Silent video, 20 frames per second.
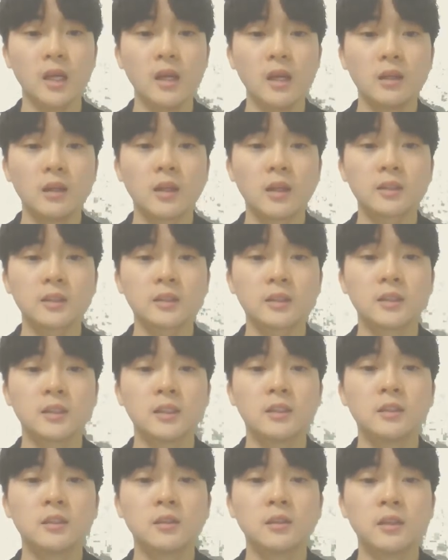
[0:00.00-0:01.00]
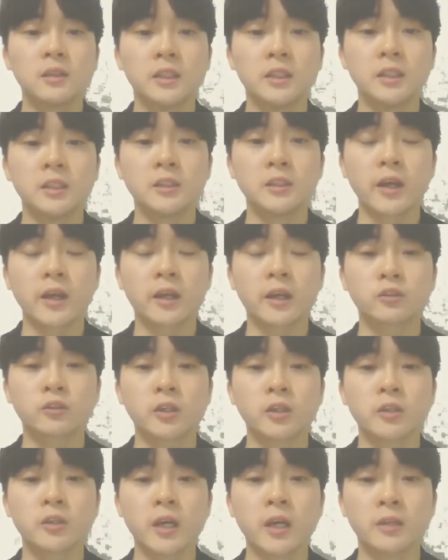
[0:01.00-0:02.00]
Let's see the linear
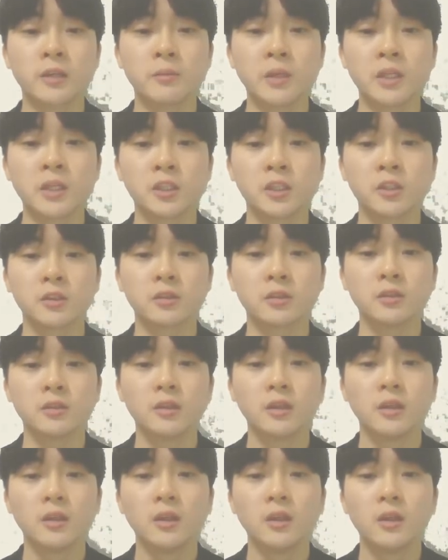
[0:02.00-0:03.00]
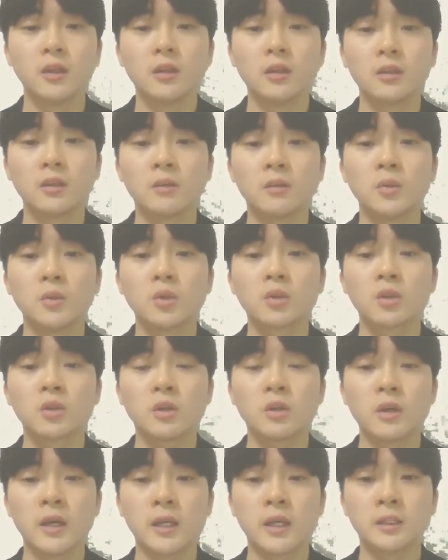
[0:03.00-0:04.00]
actuator animation. The
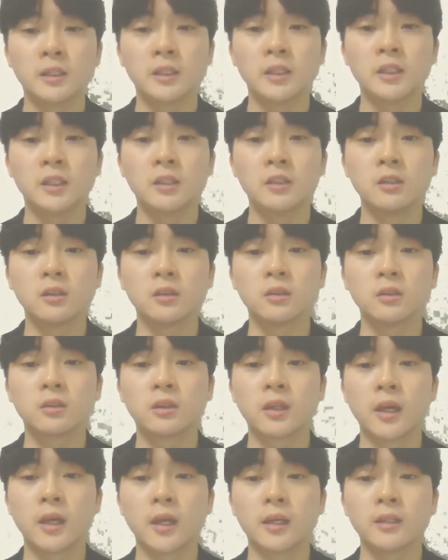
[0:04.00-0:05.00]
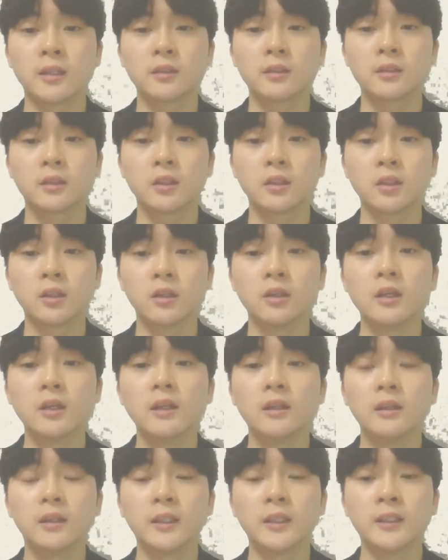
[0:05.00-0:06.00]
motor and gear rotate the
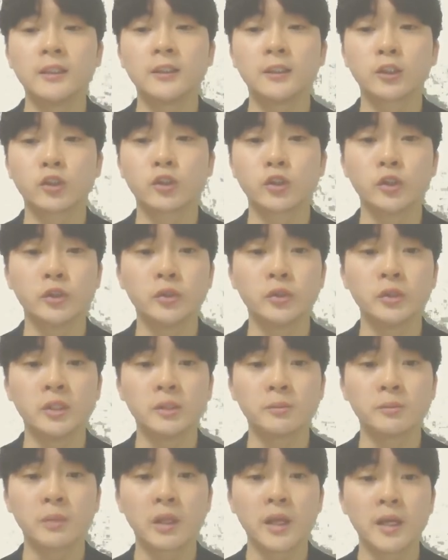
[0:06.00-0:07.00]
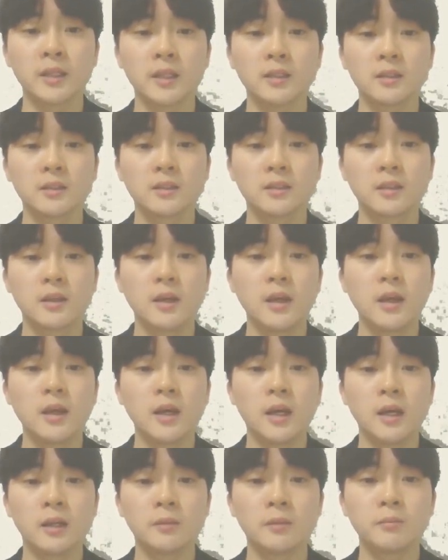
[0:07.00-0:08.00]
lead screw in place
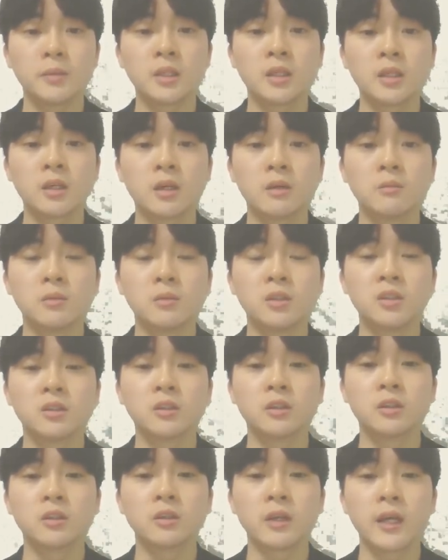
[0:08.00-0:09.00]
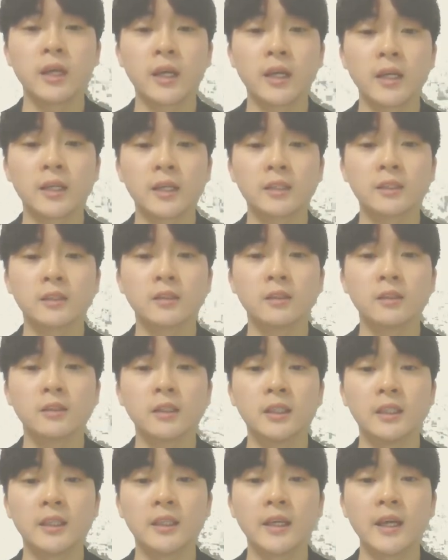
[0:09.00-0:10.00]
and become longer as the
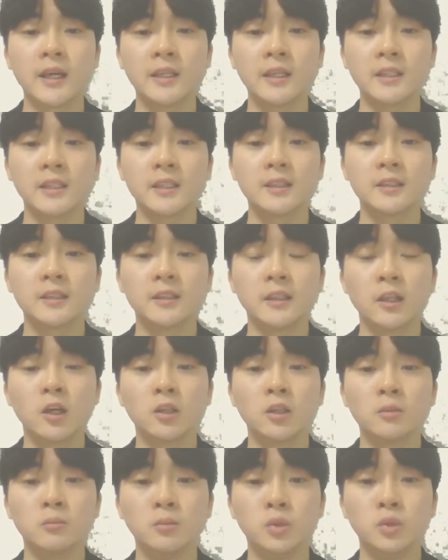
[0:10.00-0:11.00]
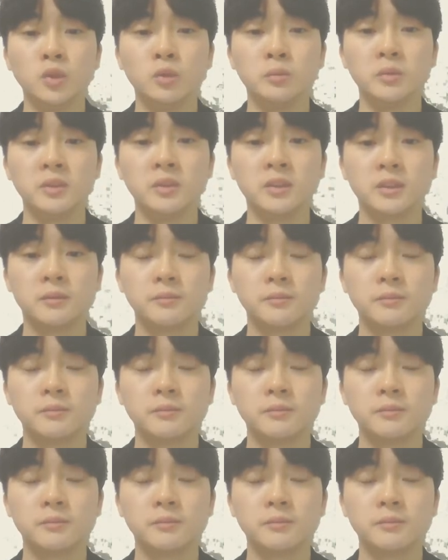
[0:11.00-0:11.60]
engaged nut moves.